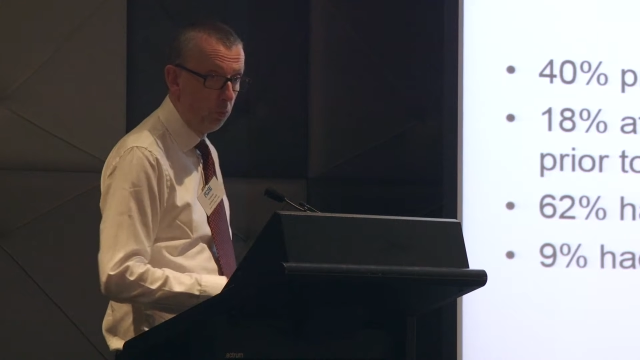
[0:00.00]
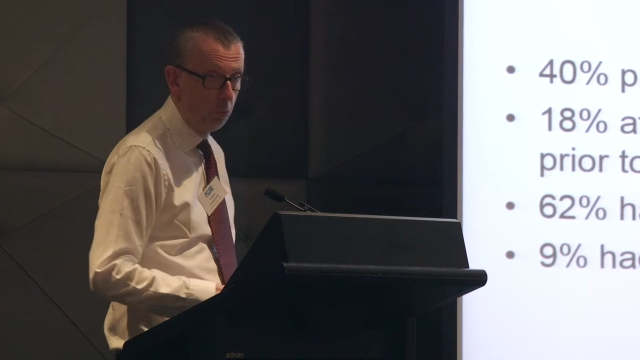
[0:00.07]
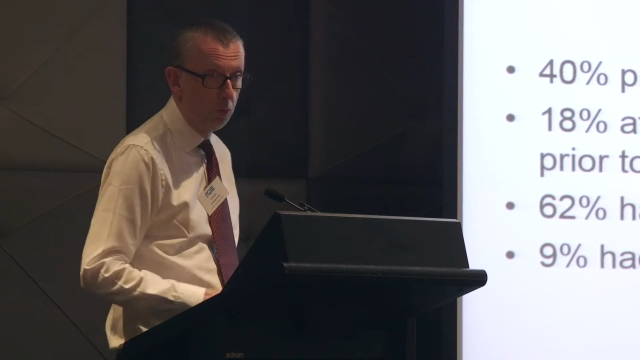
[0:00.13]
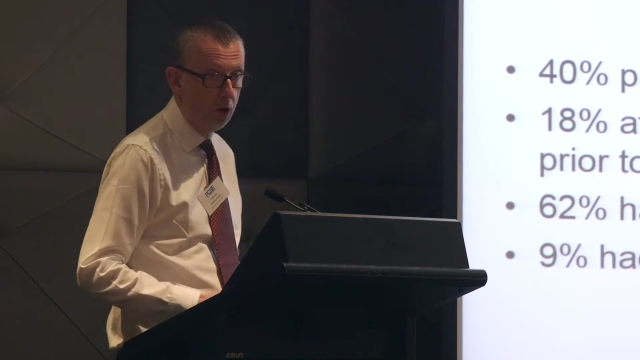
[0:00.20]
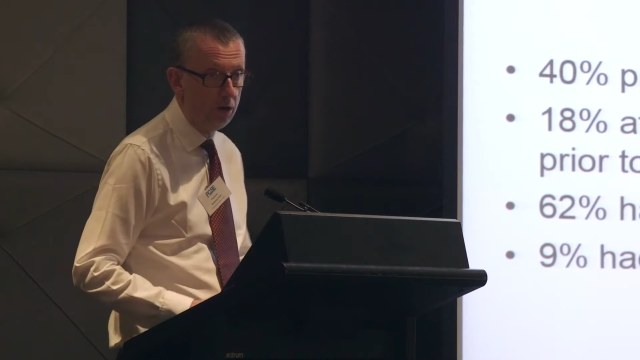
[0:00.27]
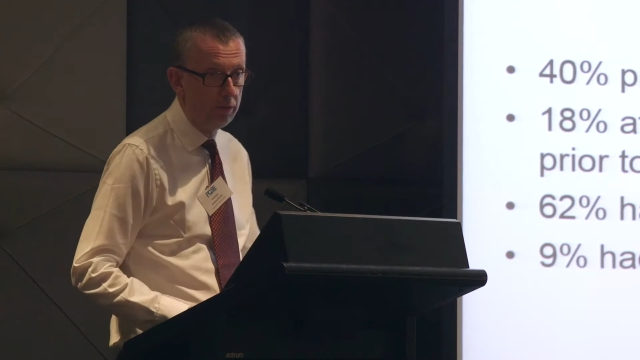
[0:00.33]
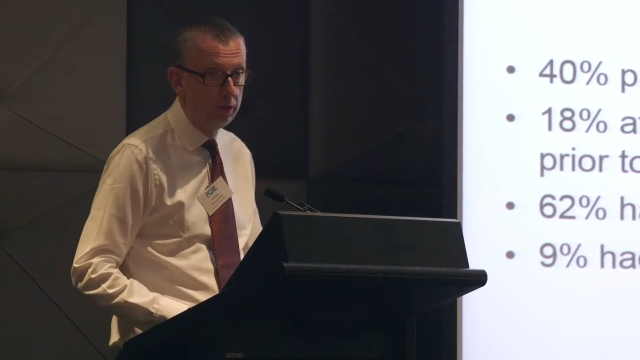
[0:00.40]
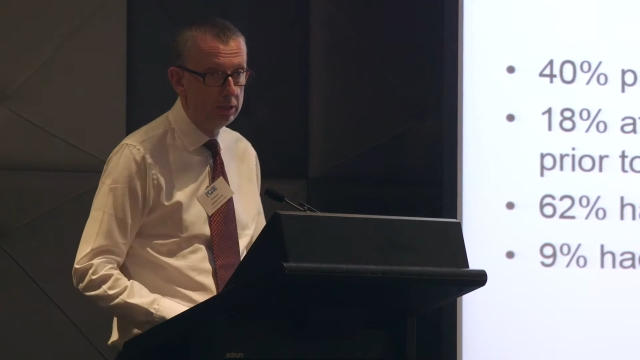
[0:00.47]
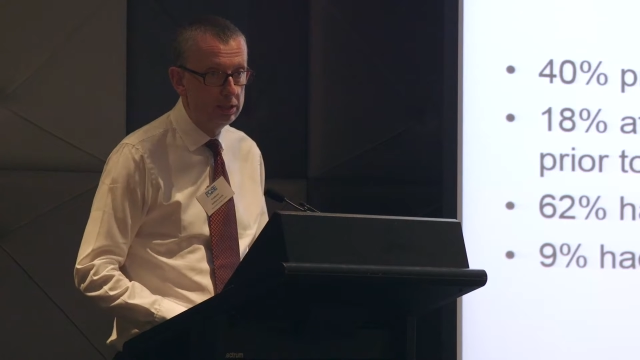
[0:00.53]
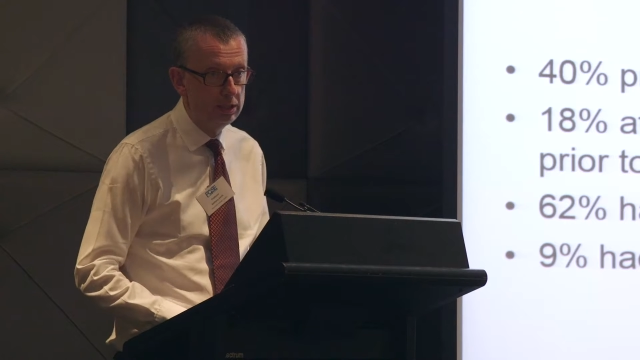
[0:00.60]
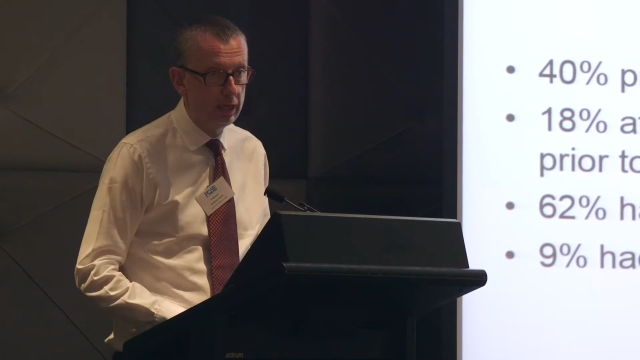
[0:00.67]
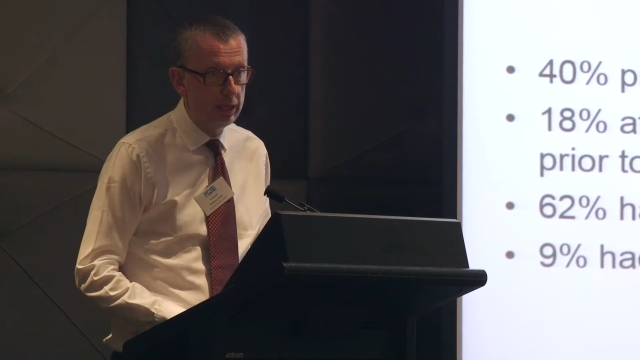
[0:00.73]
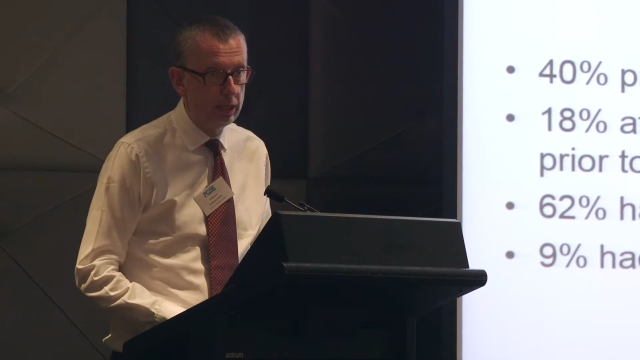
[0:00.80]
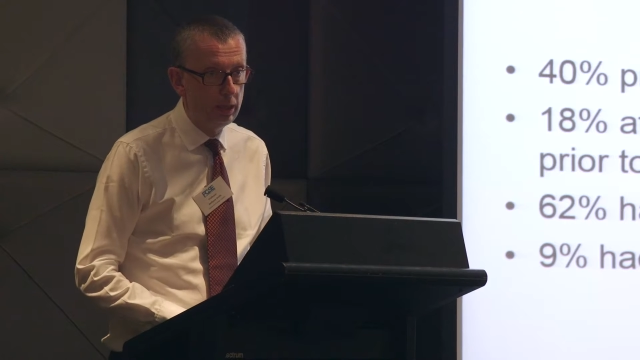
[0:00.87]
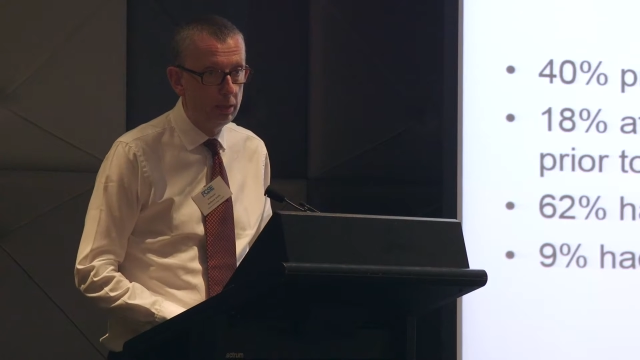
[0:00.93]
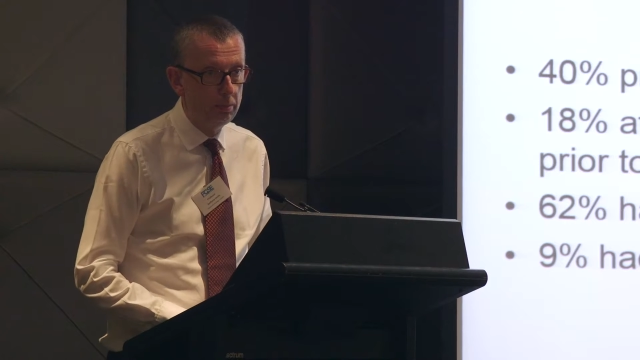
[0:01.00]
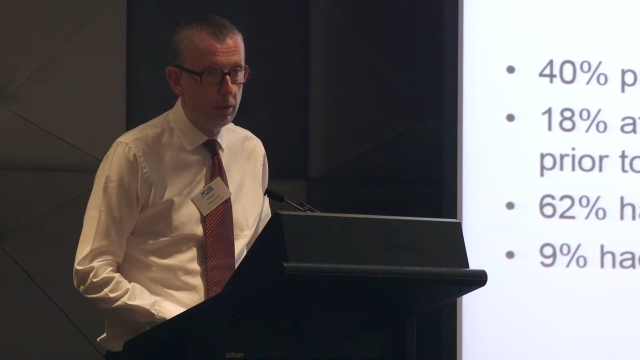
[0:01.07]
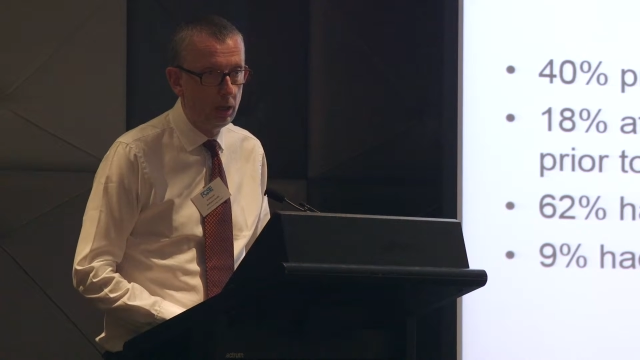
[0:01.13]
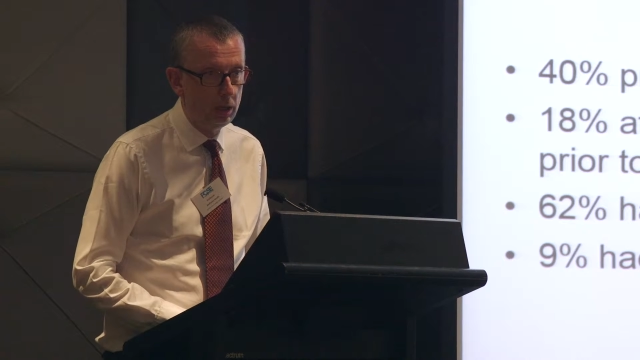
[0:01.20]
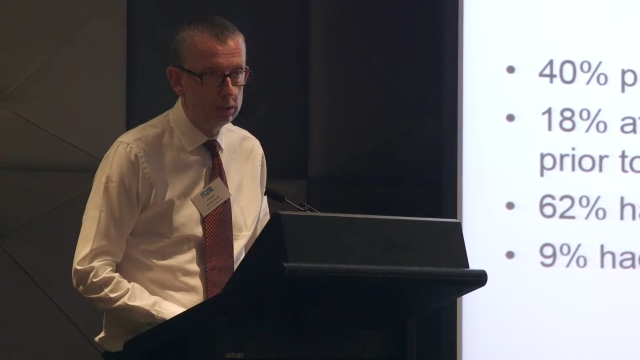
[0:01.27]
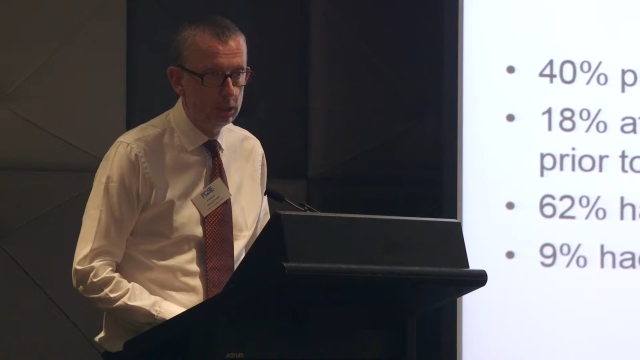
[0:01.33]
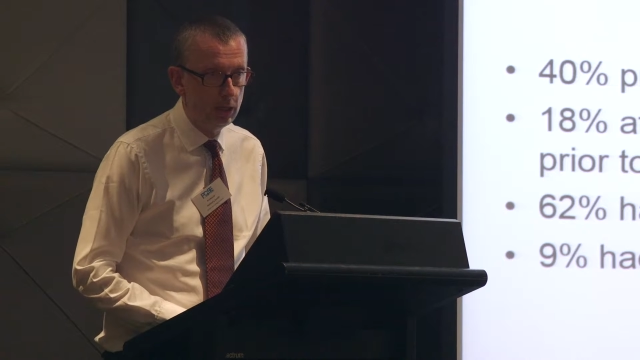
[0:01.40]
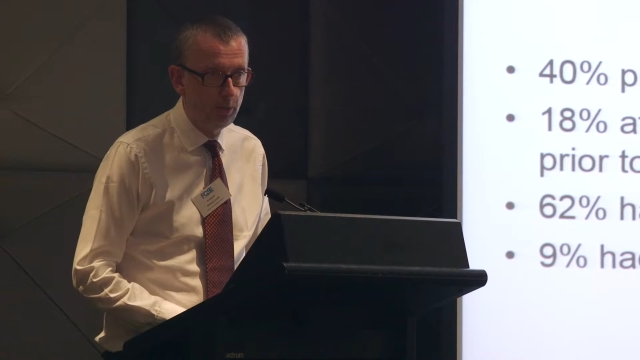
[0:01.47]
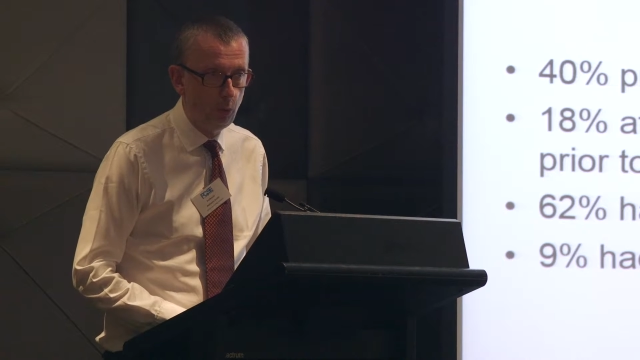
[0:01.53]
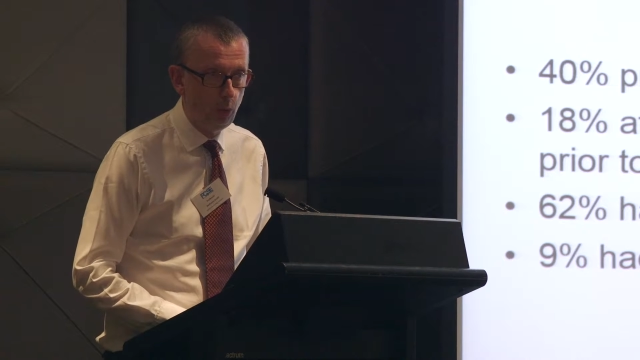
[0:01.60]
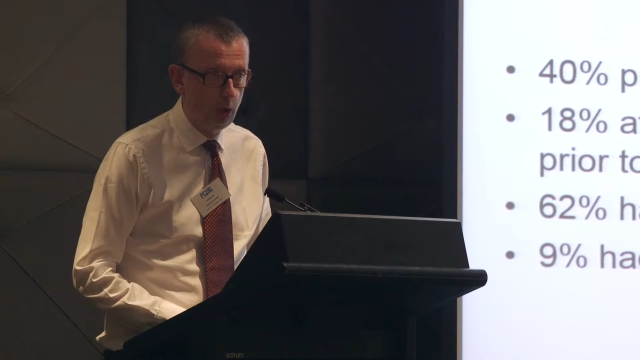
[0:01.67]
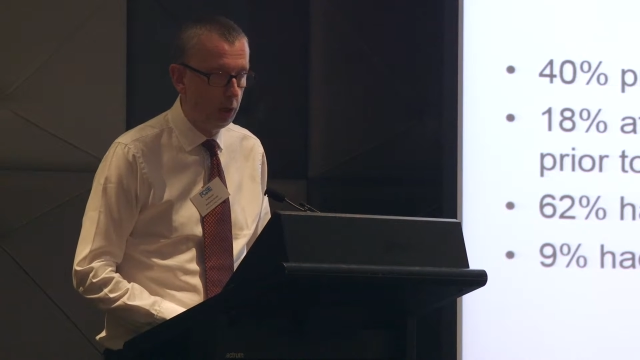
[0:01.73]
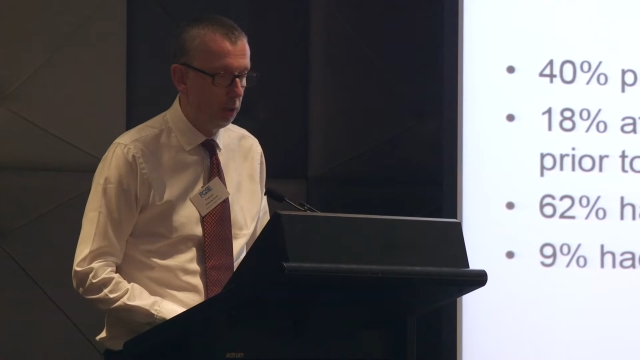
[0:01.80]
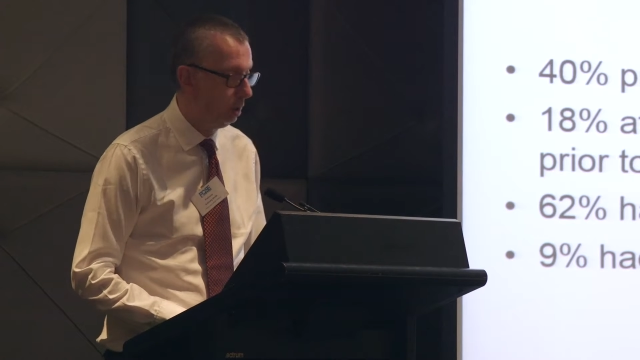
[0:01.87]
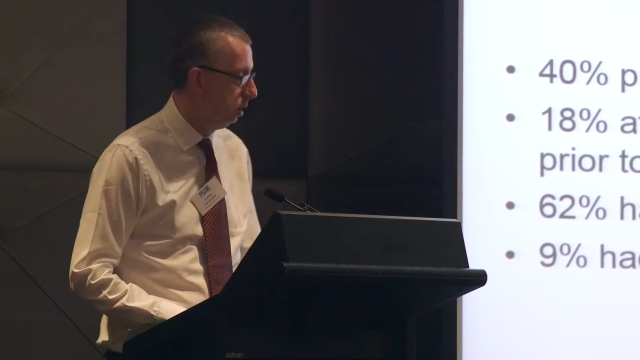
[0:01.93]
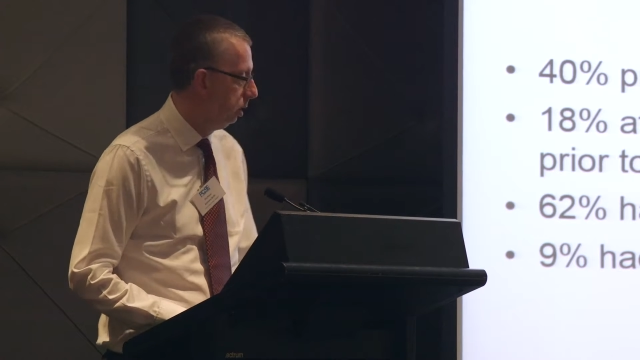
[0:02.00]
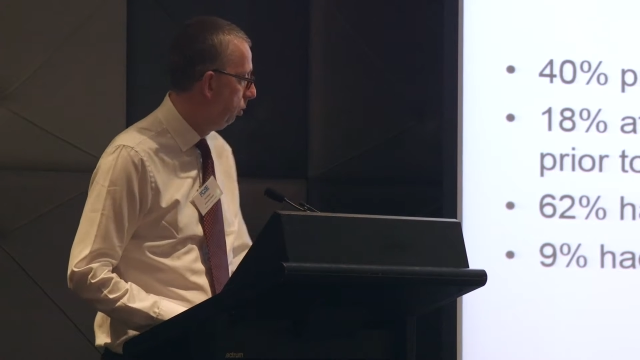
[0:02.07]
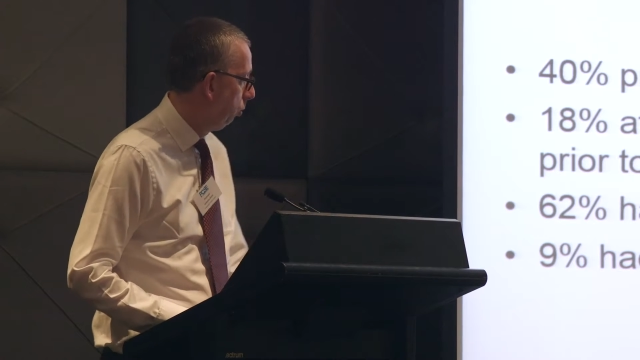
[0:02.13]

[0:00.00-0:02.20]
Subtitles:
were undertaking part-time work